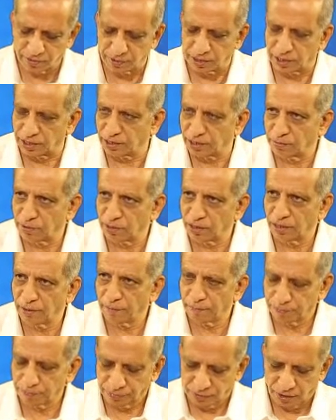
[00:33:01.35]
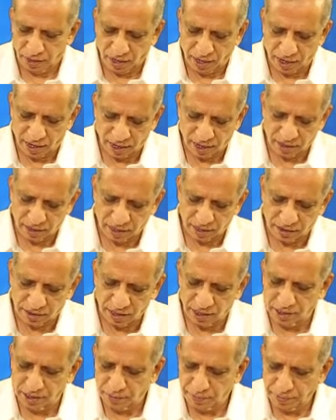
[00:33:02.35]
variable, and
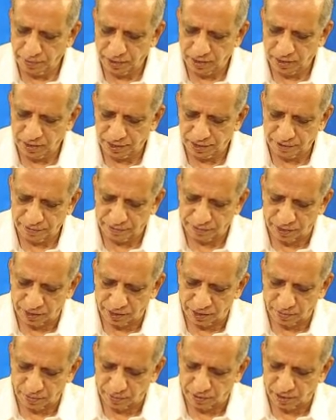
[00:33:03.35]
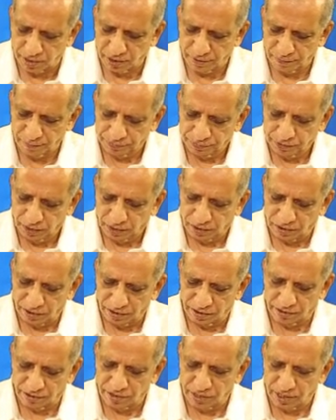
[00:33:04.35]
the dependent variable
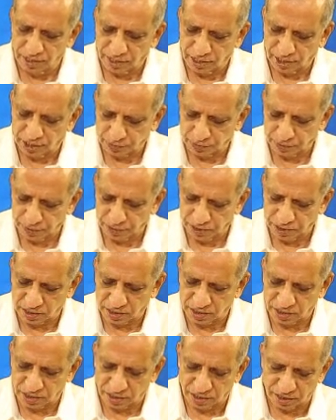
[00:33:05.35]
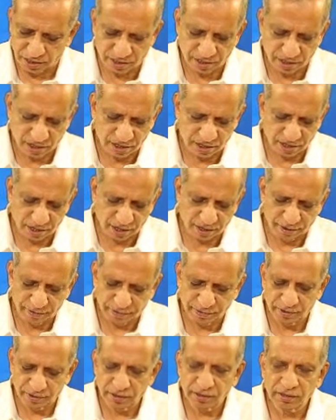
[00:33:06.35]
is the expected result
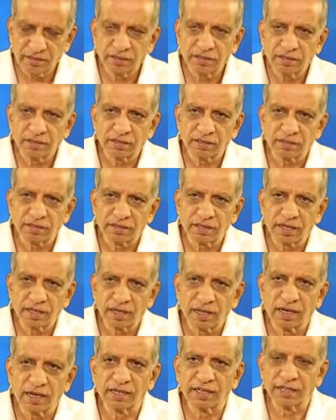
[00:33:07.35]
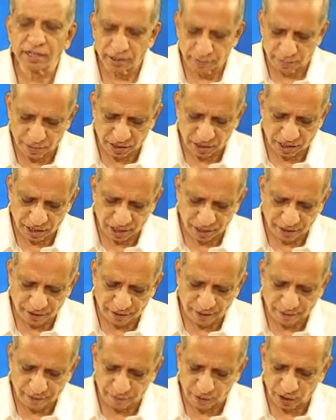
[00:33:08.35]
of an
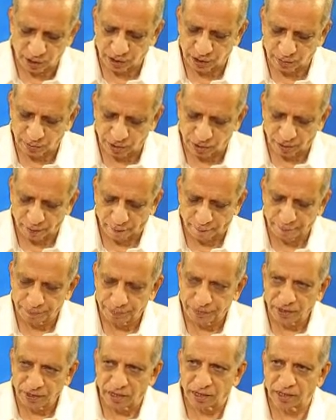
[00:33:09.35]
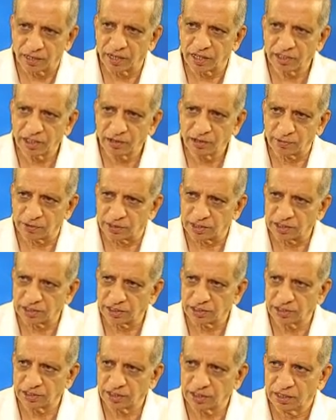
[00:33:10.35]
independent variable. In other
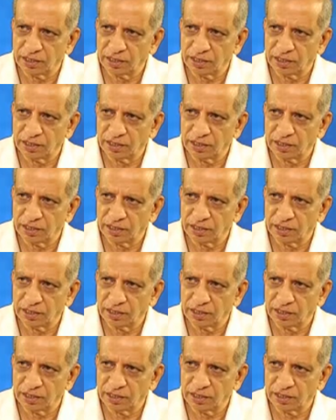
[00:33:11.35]
words,